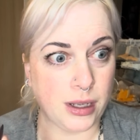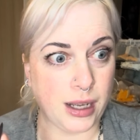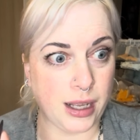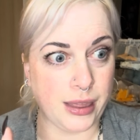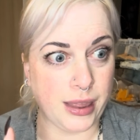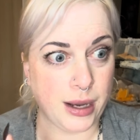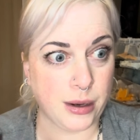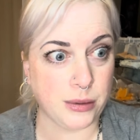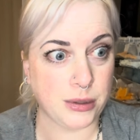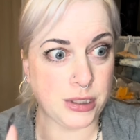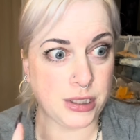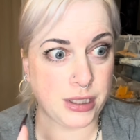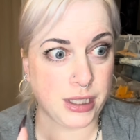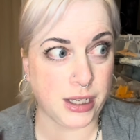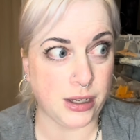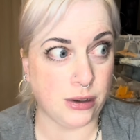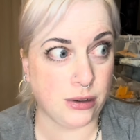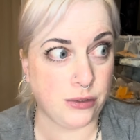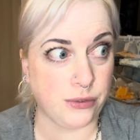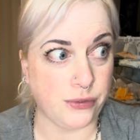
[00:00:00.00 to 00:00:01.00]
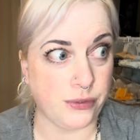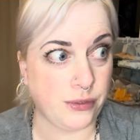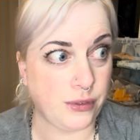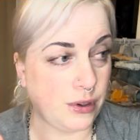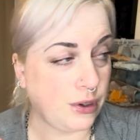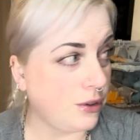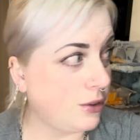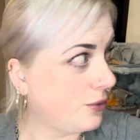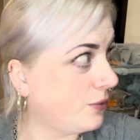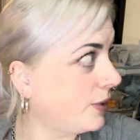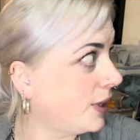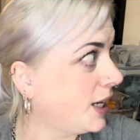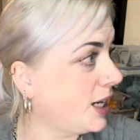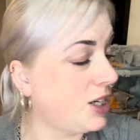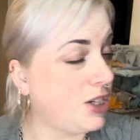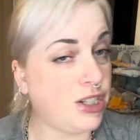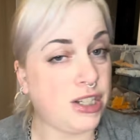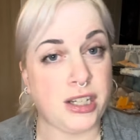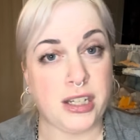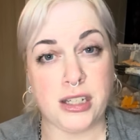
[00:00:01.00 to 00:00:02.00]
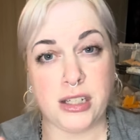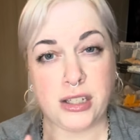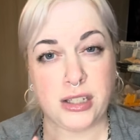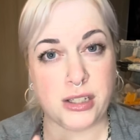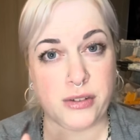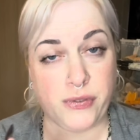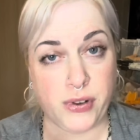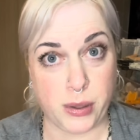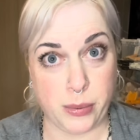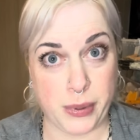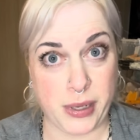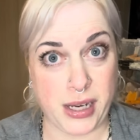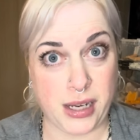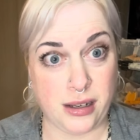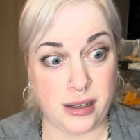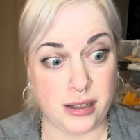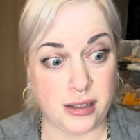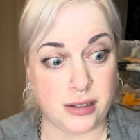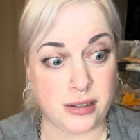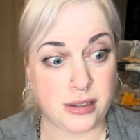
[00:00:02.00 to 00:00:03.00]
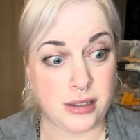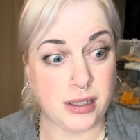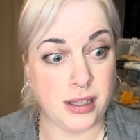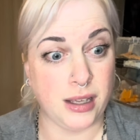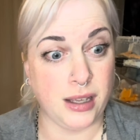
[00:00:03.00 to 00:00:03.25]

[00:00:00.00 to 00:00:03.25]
and that was the Orphanaceous Filipinus.